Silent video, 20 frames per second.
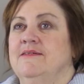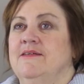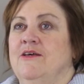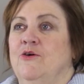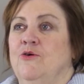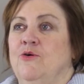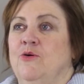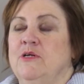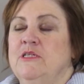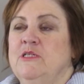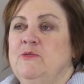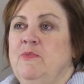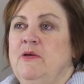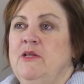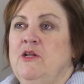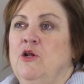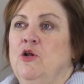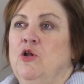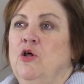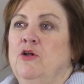So I
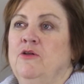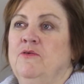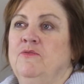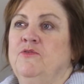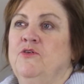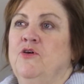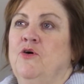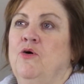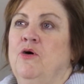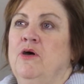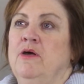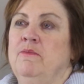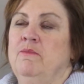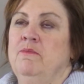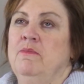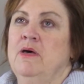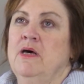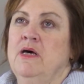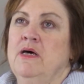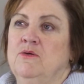spend a lot of
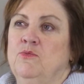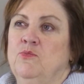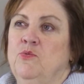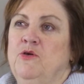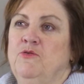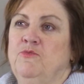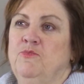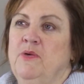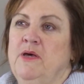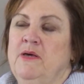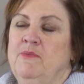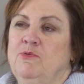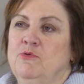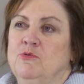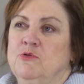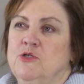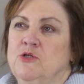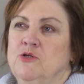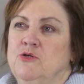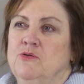time with
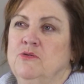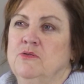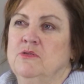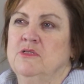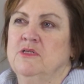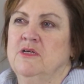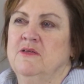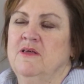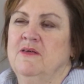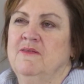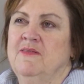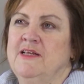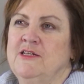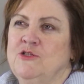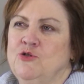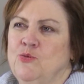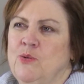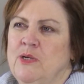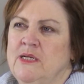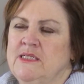people so that they
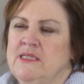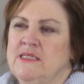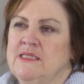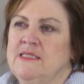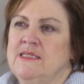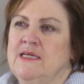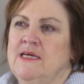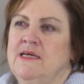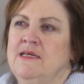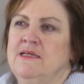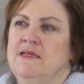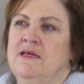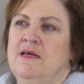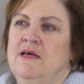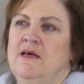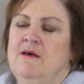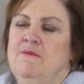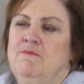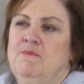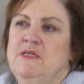do understand,
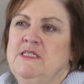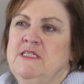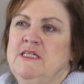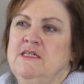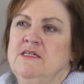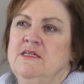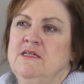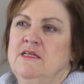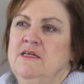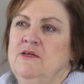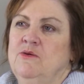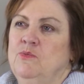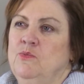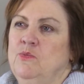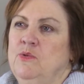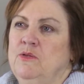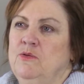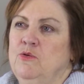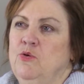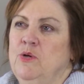particularly
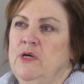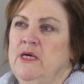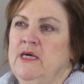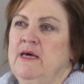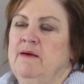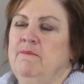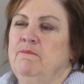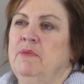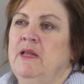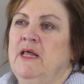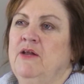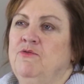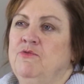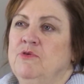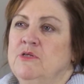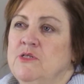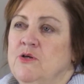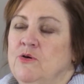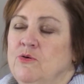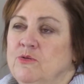with looking at blood
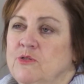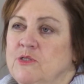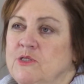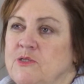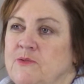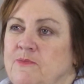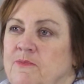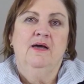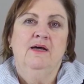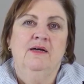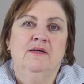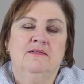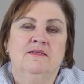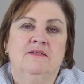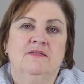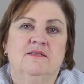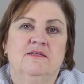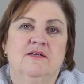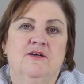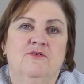results,
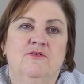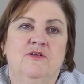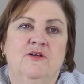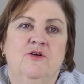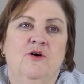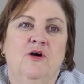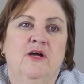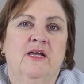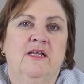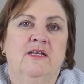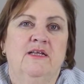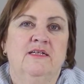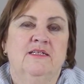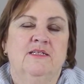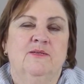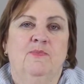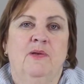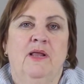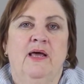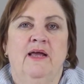and so that I can
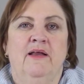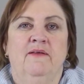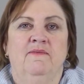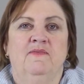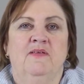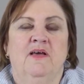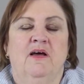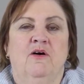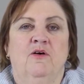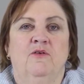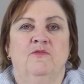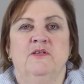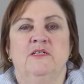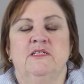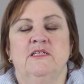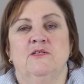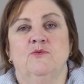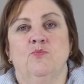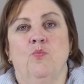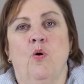explain, oh,
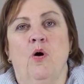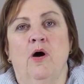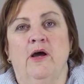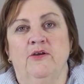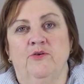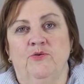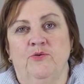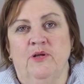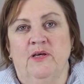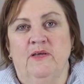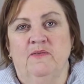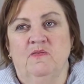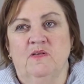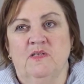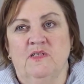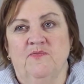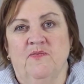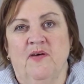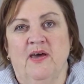this is why you need this